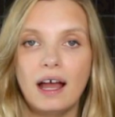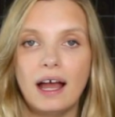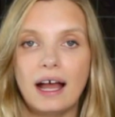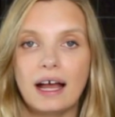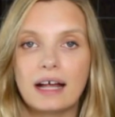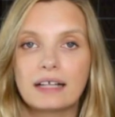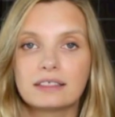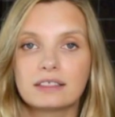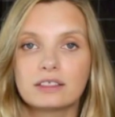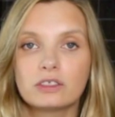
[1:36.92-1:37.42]

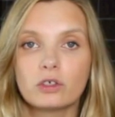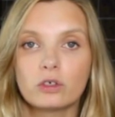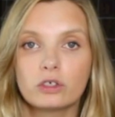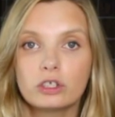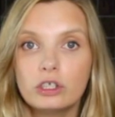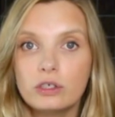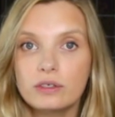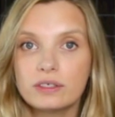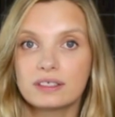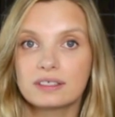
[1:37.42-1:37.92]
and not
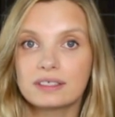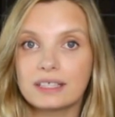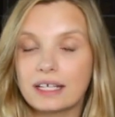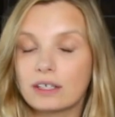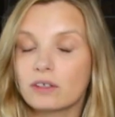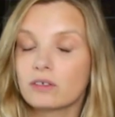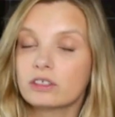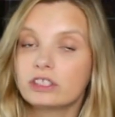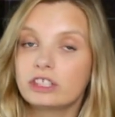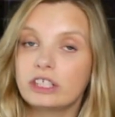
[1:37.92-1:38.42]
using
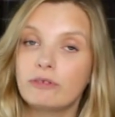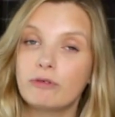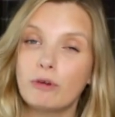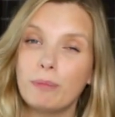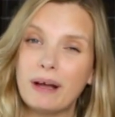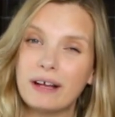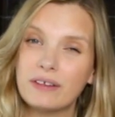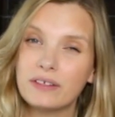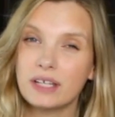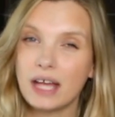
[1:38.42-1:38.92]
technology for
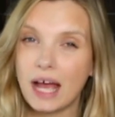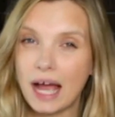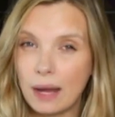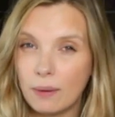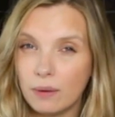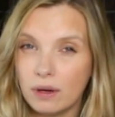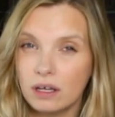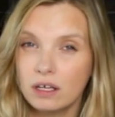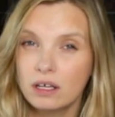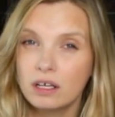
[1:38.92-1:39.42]
about an
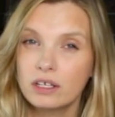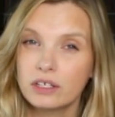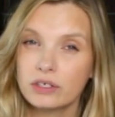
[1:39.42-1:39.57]
hour